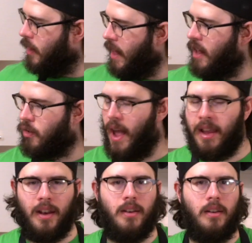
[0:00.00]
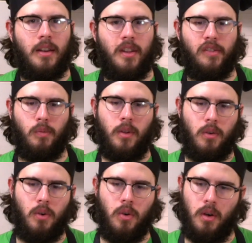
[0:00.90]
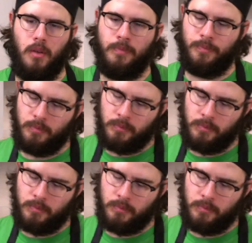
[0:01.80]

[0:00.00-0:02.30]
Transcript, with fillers: that dragon is real cool.